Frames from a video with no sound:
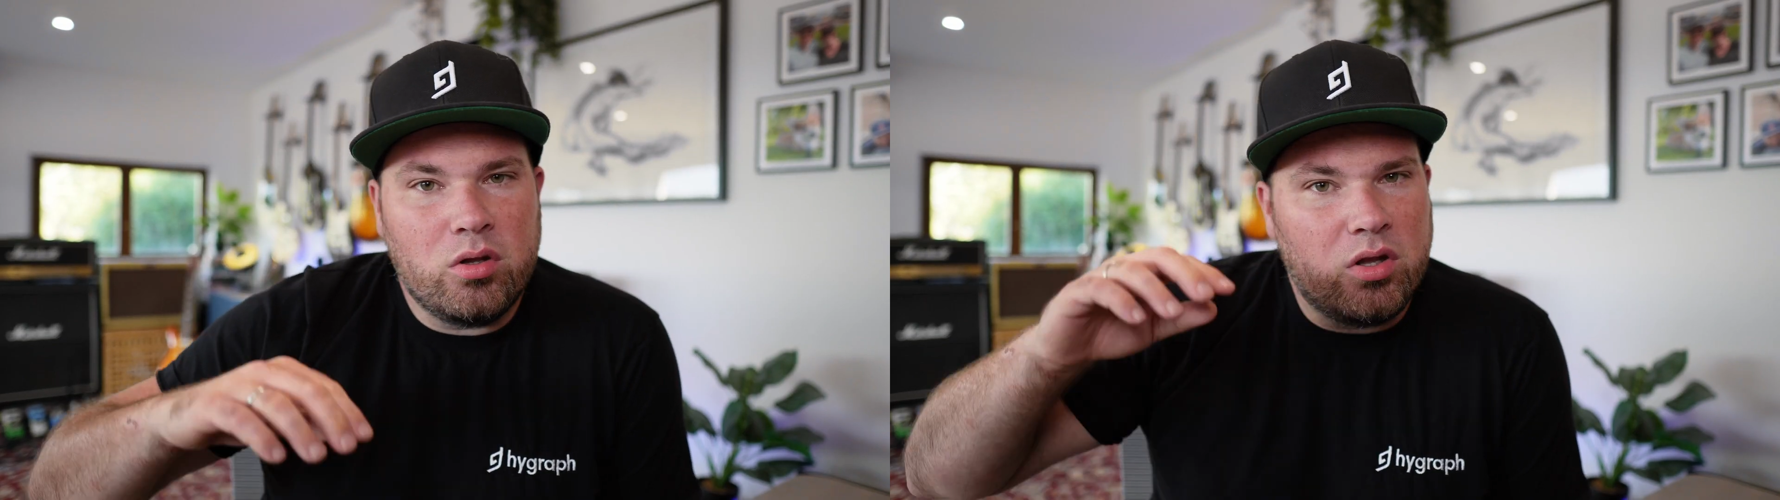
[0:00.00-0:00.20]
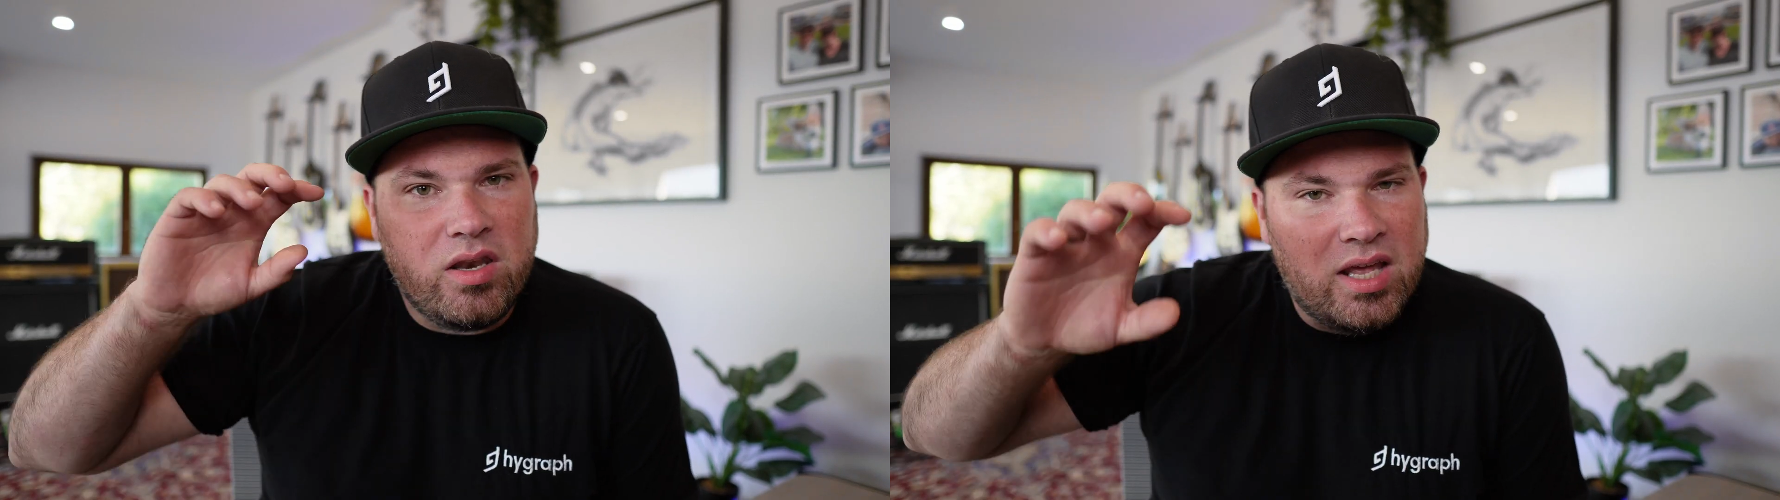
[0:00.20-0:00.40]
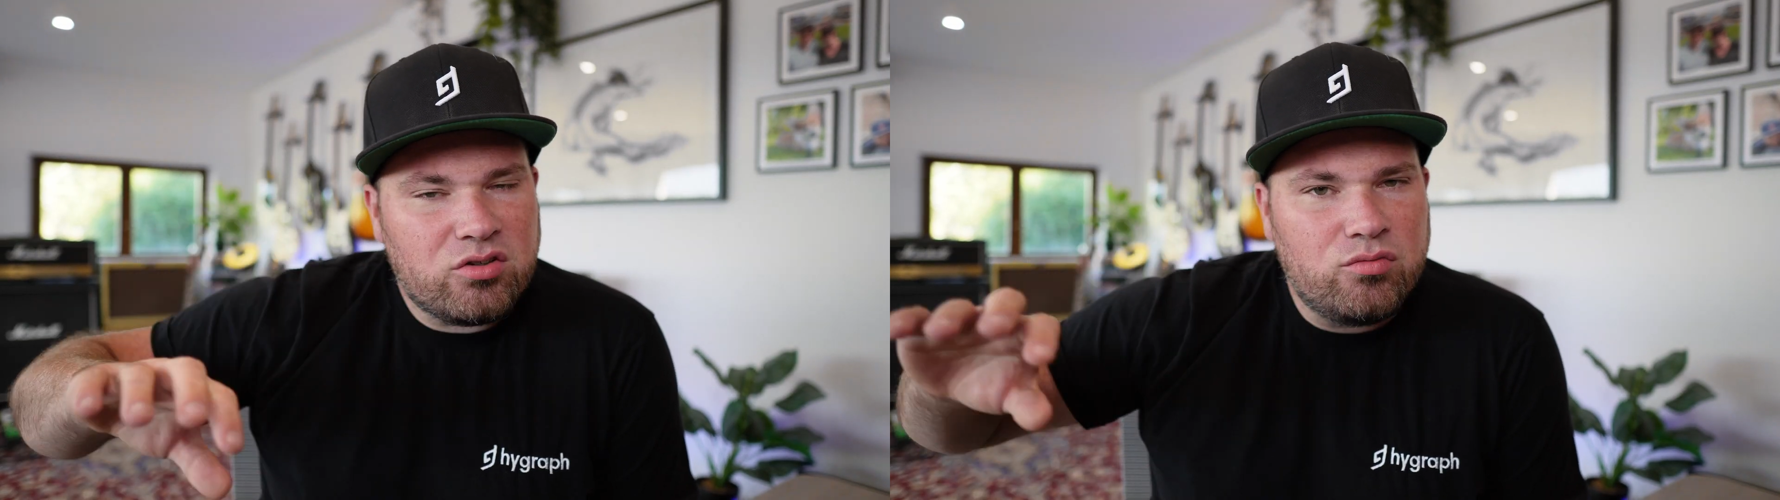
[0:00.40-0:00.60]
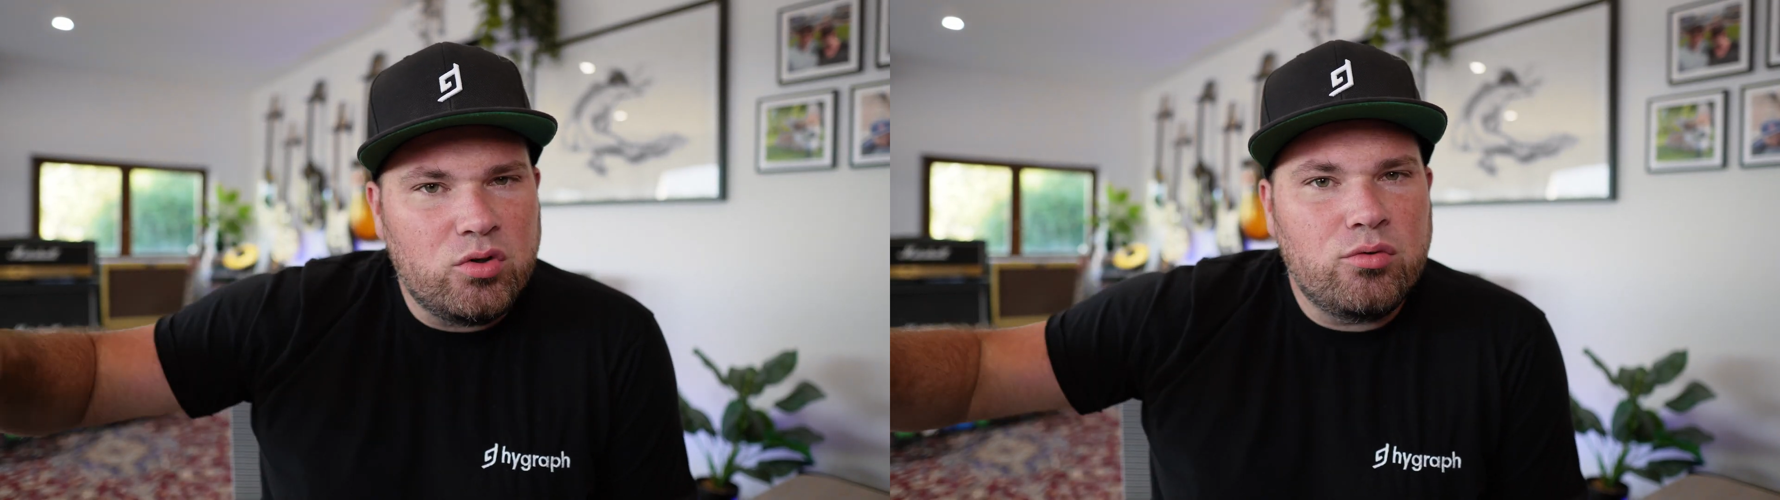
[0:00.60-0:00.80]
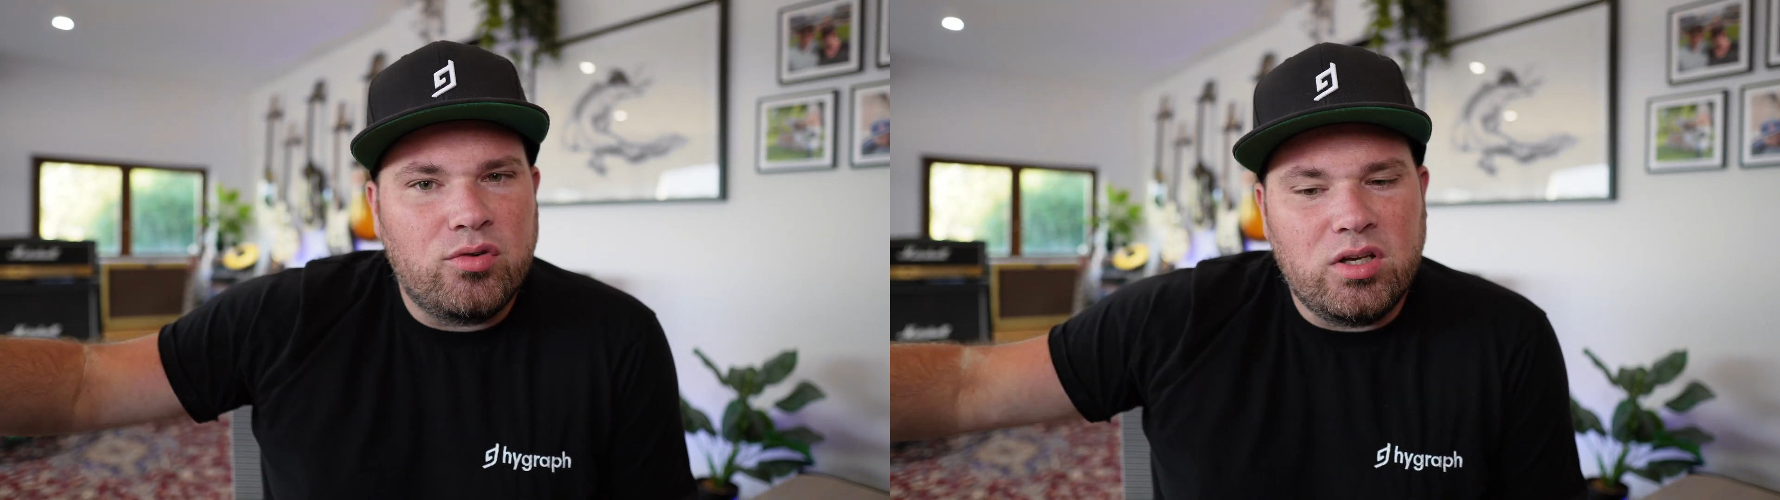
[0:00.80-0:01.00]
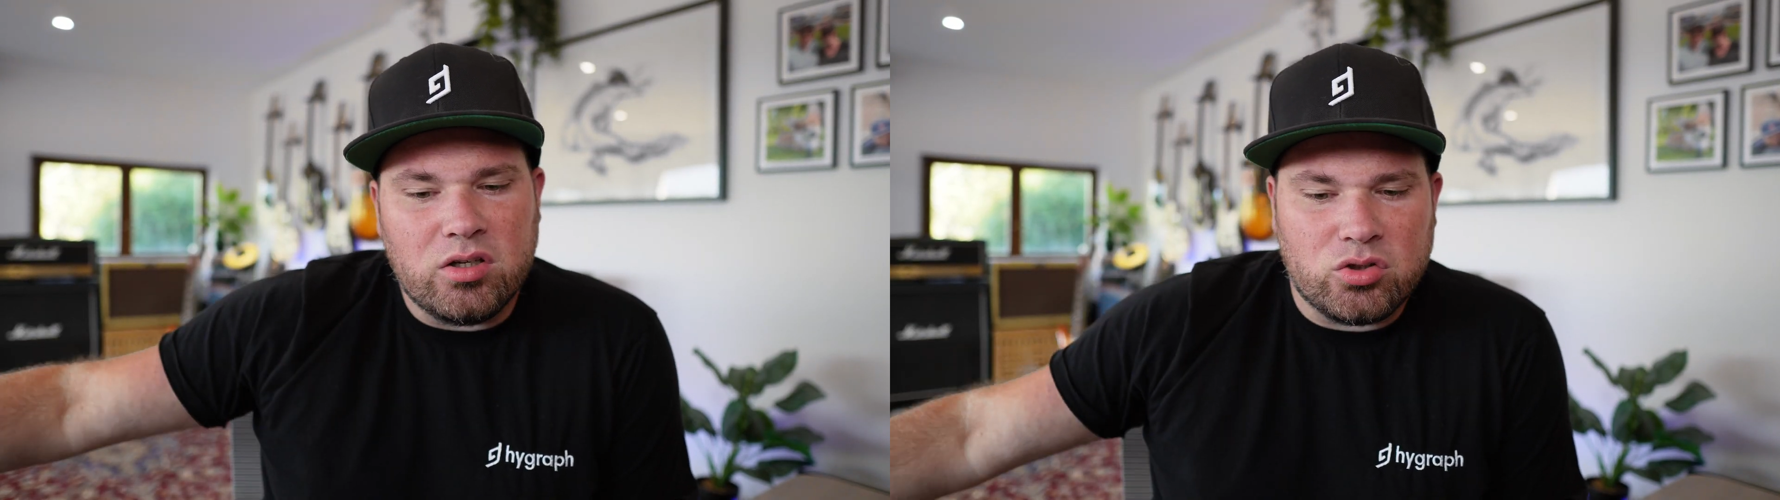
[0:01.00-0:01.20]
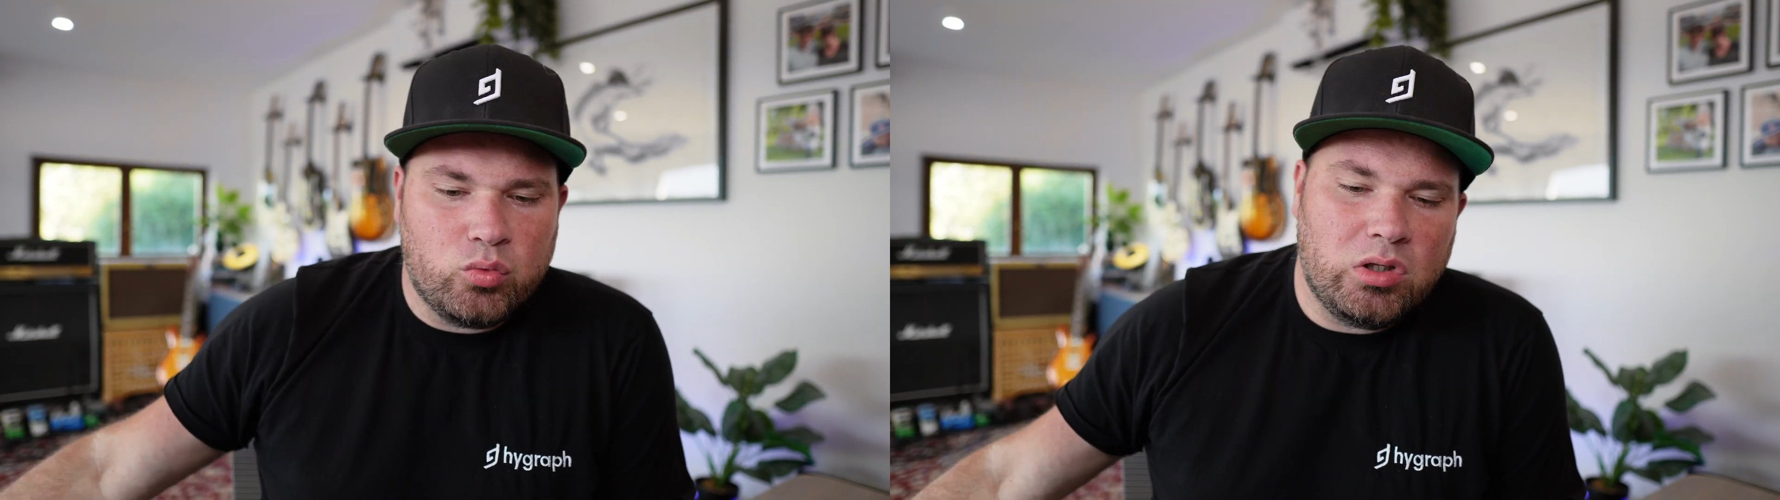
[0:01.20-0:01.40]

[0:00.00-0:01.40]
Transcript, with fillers: in the next few videos,